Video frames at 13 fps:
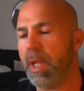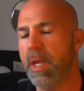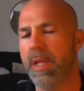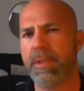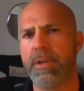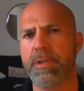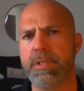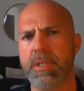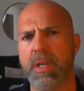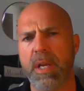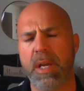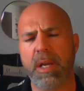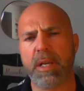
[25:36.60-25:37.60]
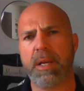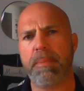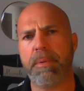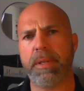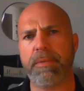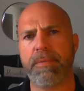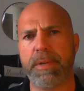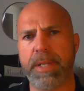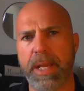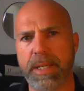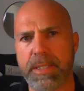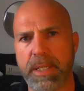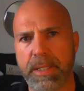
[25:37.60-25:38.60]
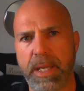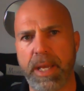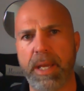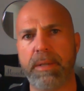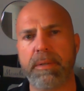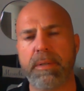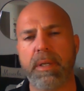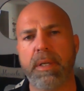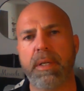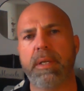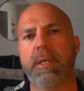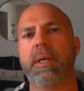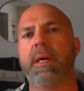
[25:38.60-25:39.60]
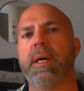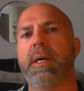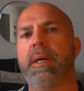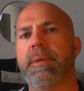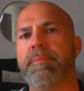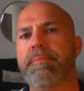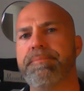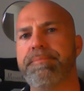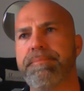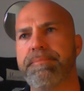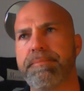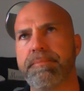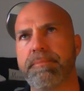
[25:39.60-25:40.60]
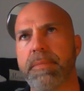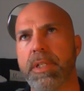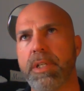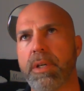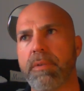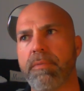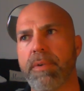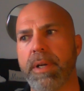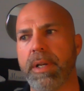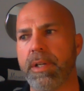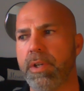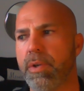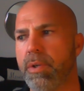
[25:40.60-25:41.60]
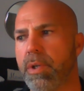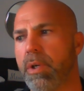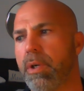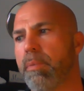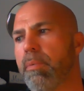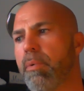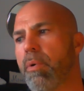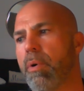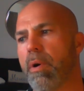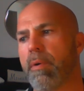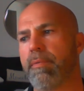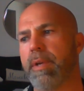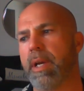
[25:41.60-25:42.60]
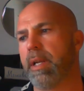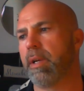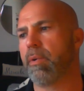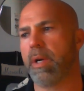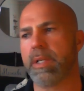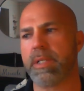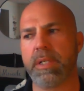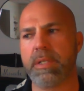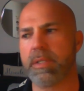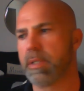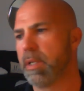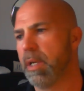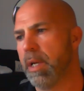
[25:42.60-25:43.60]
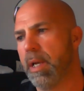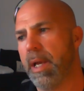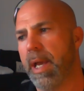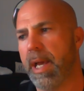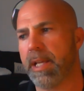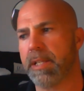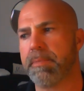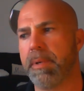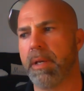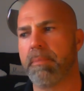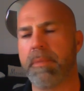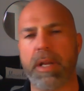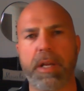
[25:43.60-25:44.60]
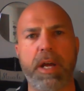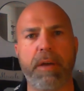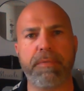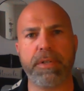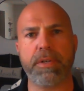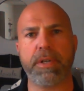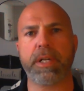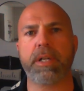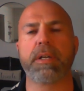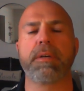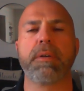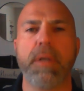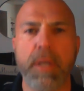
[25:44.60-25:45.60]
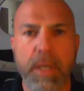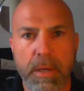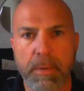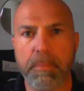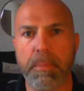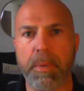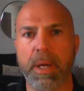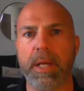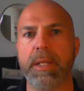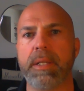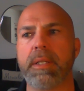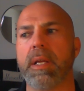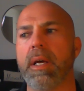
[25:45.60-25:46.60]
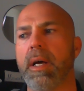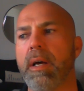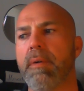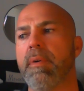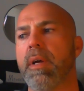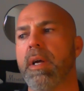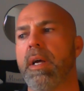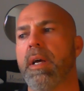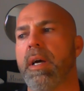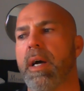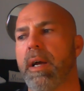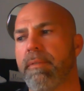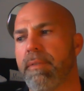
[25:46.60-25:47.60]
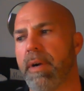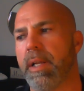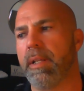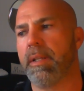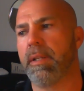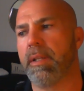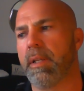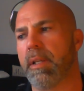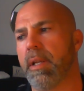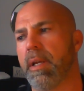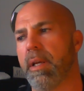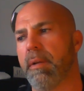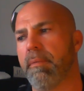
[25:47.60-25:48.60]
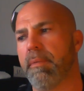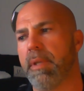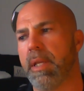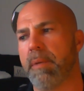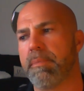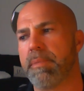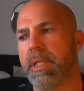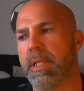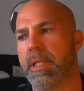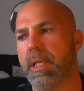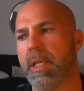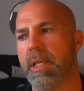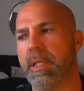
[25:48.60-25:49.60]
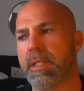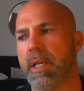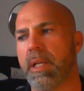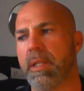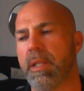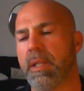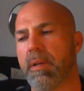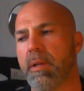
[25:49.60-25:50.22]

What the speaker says: And there's a couple different takes on that that you can find on YouTube, or if you have any questions, ask me. I'm not a coffee drinker, but I find the MCTs and